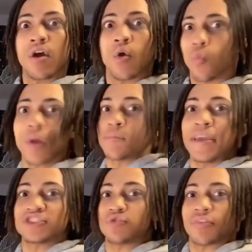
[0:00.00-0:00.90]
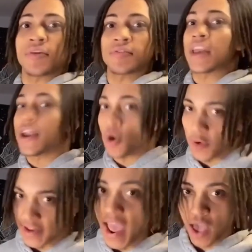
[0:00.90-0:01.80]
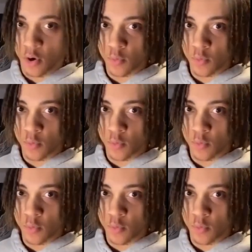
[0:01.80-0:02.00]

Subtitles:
what makes you think that I know it now?